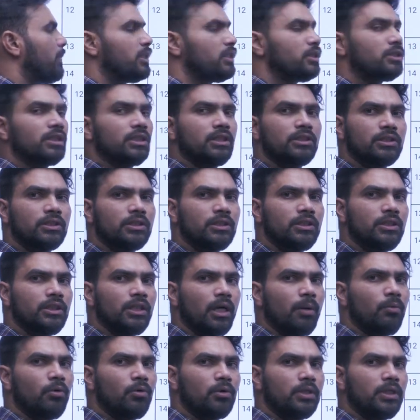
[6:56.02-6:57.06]
mentions
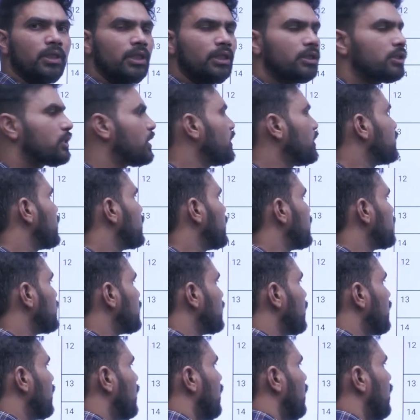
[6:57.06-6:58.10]
about these things is